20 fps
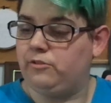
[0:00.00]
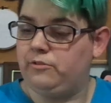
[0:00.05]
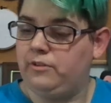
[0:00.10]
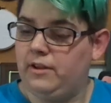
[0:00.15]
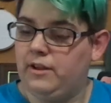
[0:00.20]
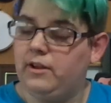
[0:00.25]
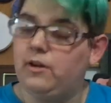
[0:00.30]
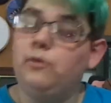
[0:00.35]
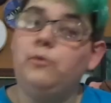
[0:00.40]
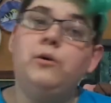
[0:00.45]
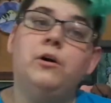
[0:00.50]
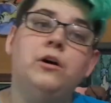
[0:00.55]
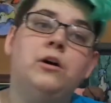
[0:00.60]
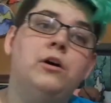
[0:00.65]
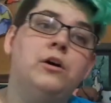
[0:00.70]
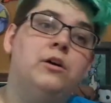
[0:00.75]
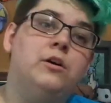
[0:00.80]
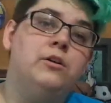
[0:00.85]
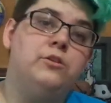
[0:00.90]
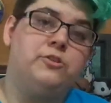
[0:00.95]
now,
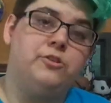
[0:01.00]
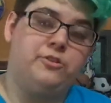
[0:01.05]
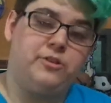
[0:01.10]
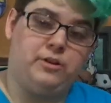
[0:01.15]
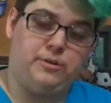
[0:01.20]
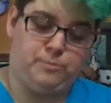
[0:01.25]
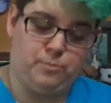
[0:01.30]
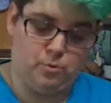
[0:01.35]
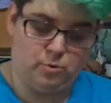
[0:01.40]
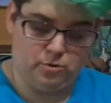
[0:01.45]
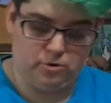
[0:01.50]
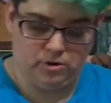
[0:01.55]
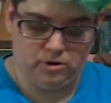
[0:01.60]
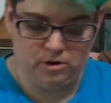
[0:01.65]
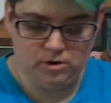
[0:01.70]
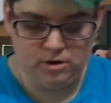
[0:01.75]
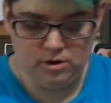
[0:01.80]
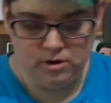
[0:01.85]
just going to pour